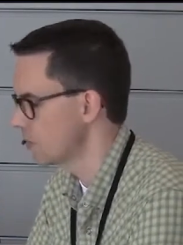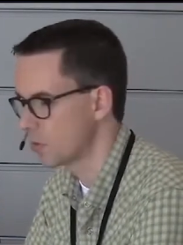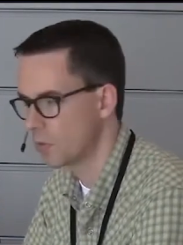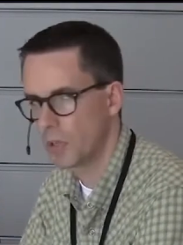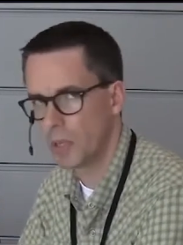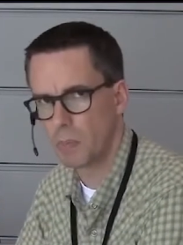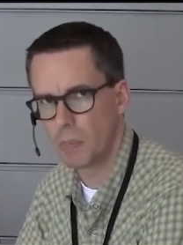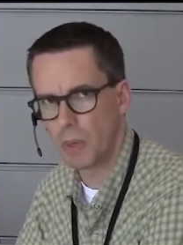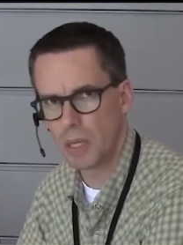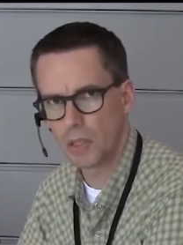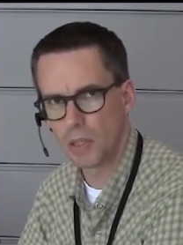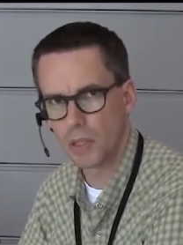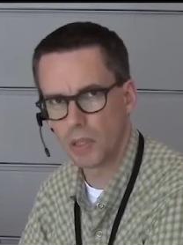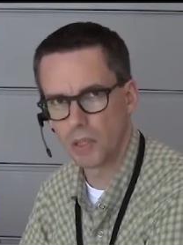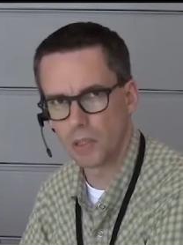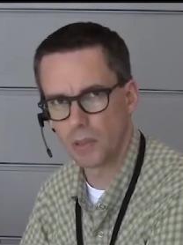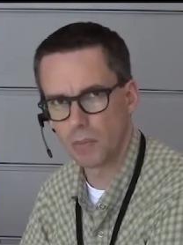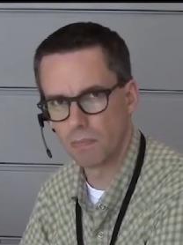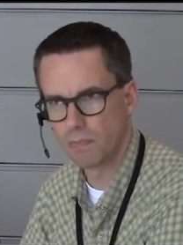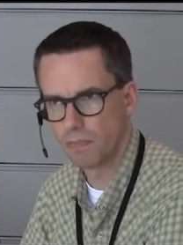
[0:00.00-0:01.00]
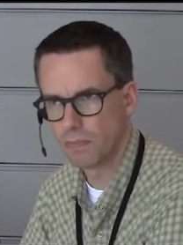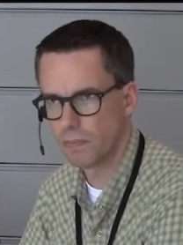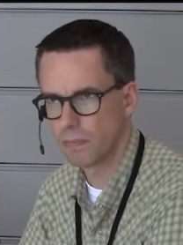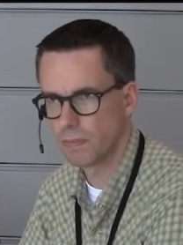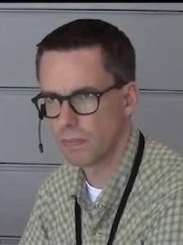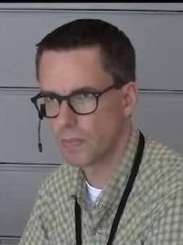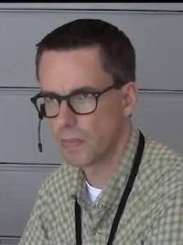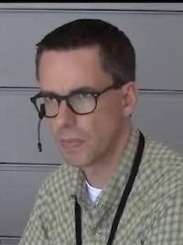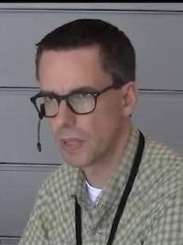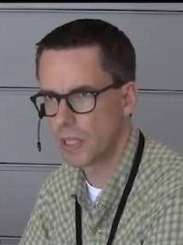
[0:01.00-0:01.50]
uh, three meters,
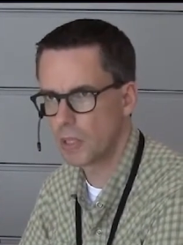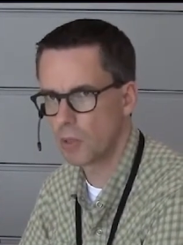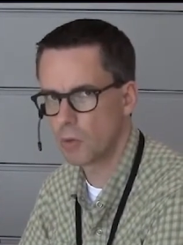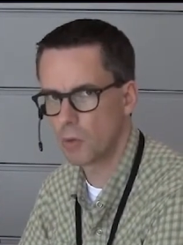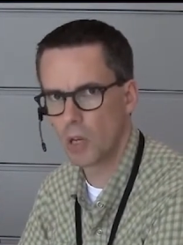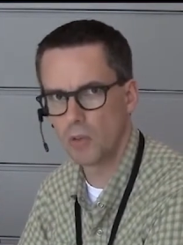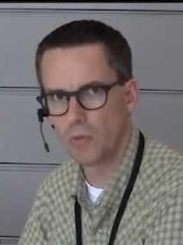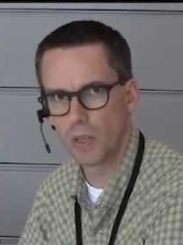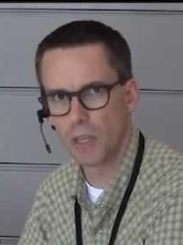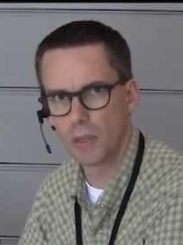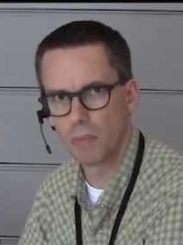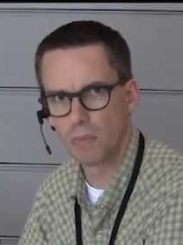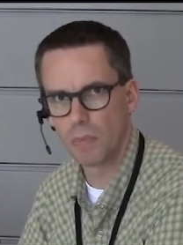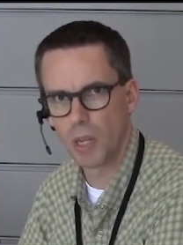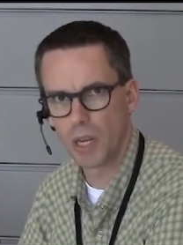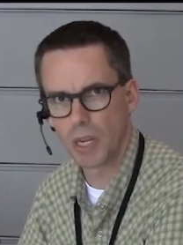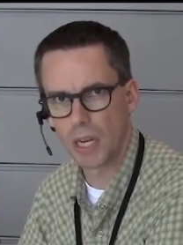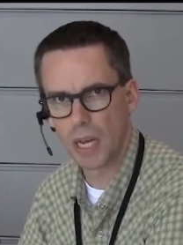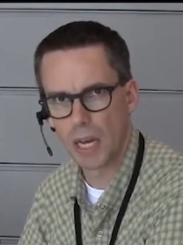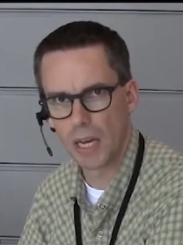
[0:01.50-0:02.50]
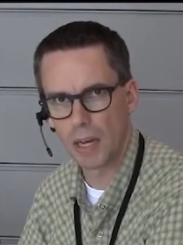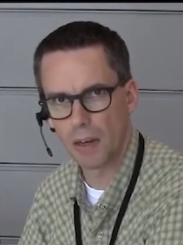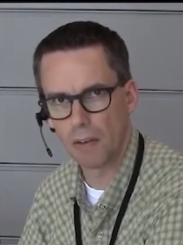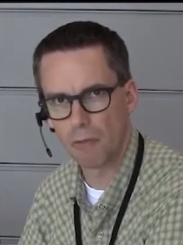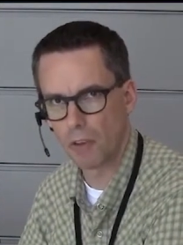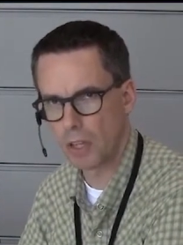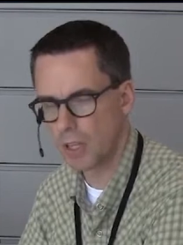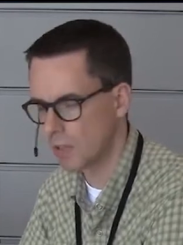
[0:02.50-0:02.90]
a little over nine and a half